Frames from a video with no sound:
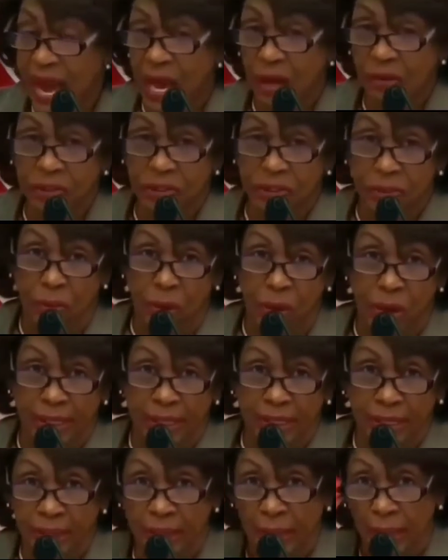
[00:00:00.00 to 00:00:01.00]
in the housing
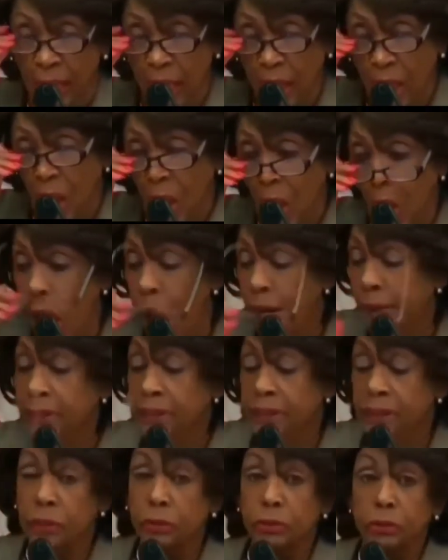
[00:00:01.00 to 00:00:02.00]
market.
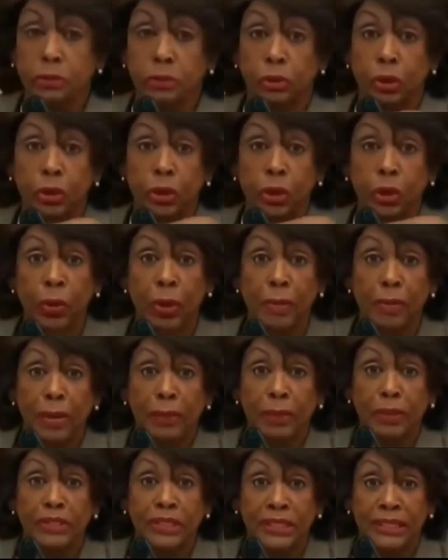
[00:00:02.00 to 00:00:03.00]
Do you
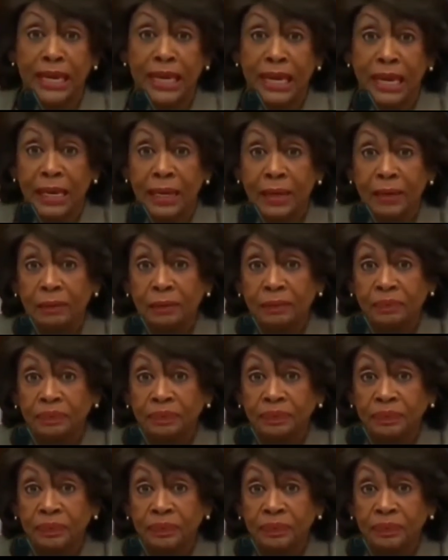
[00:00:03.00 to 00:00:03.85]
remember seeing